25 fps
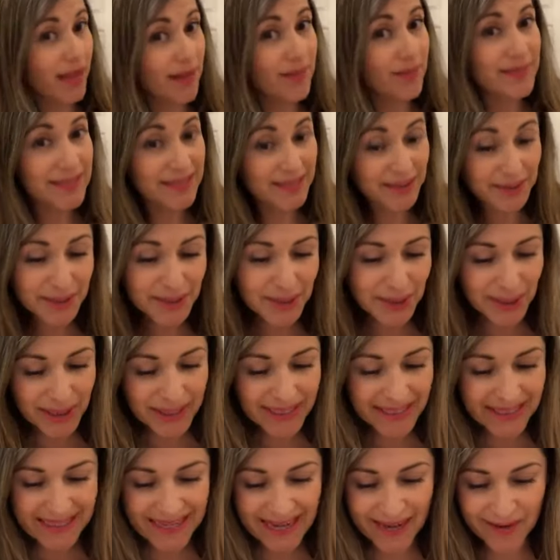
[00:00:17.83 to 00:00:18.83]
I'm still
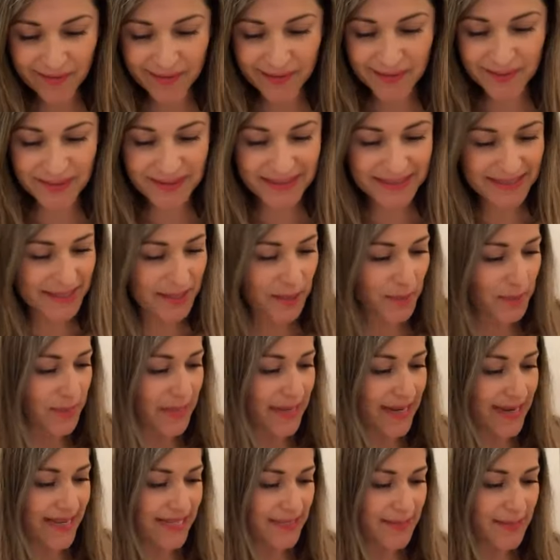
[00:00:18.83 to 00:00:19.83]
learning, everyone, so
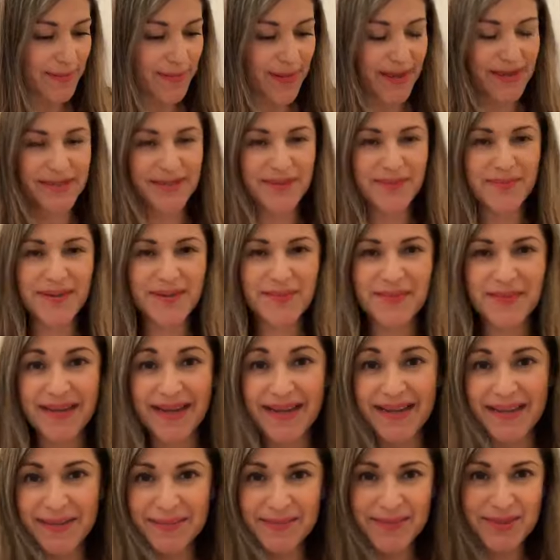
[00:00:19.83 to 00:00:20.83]
please be patient with
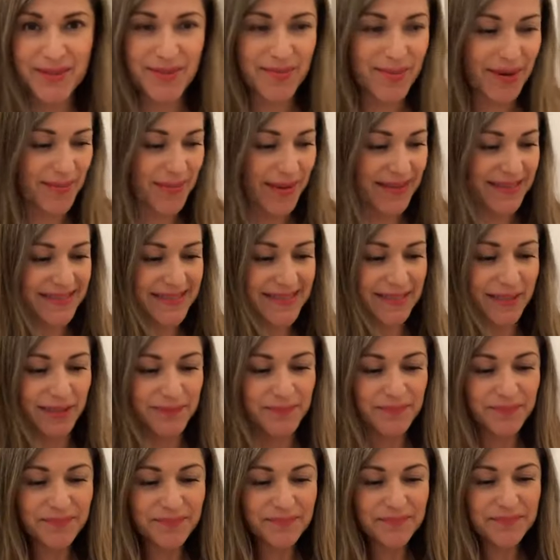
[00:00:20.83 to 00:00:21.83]
me. I am doing my best
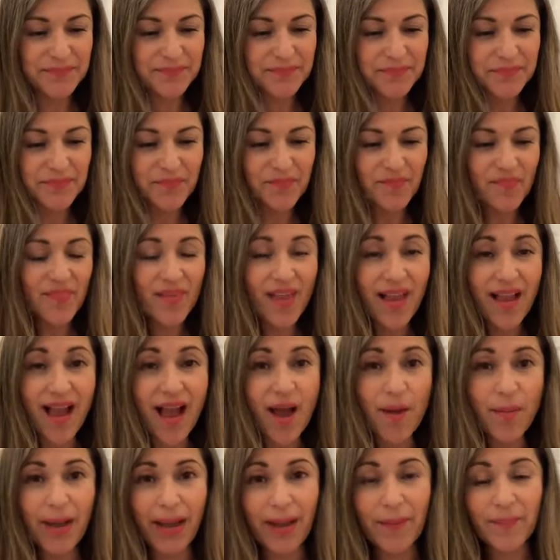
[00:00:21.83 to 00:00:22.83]
here.
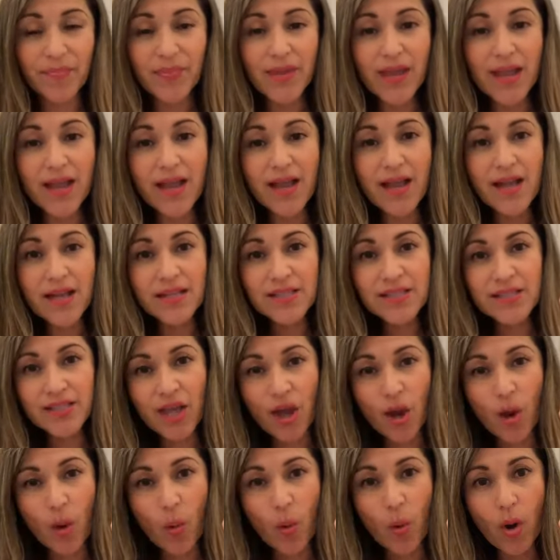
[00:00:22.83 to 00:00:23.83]
Okay,
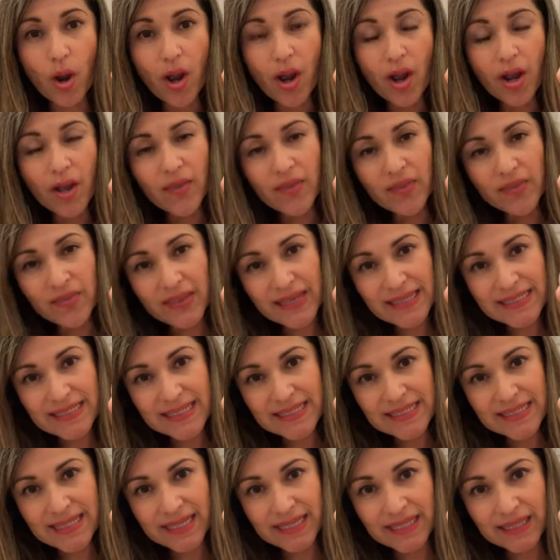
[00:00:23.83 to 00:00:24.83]
so this
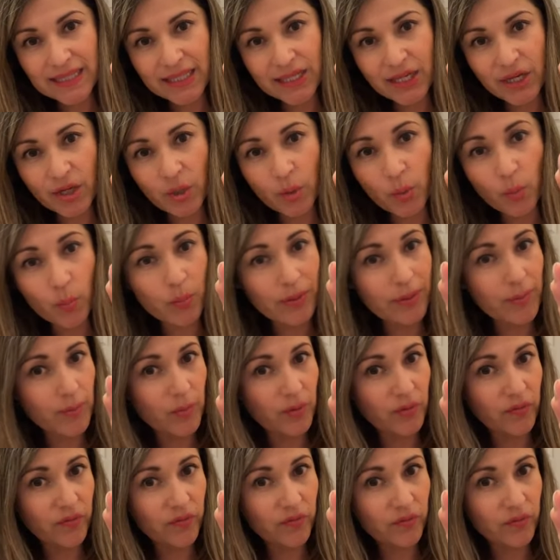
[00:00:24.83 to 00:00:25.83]
is the Kleo
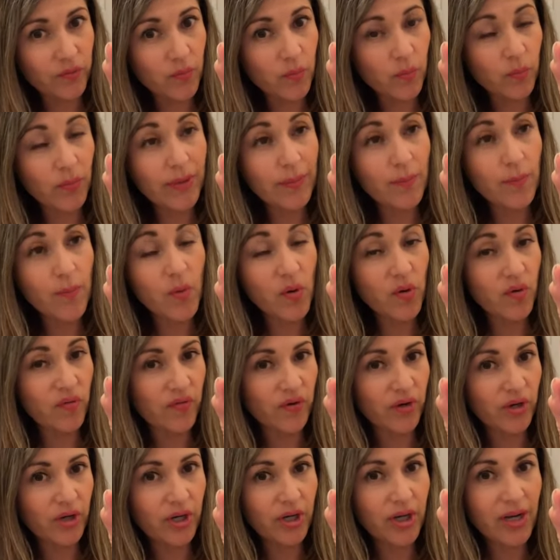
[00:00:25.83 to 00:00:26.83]

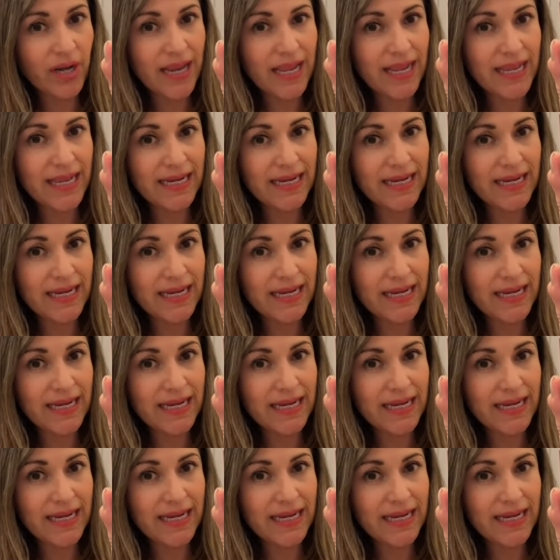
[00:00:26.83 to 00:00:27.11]
remover.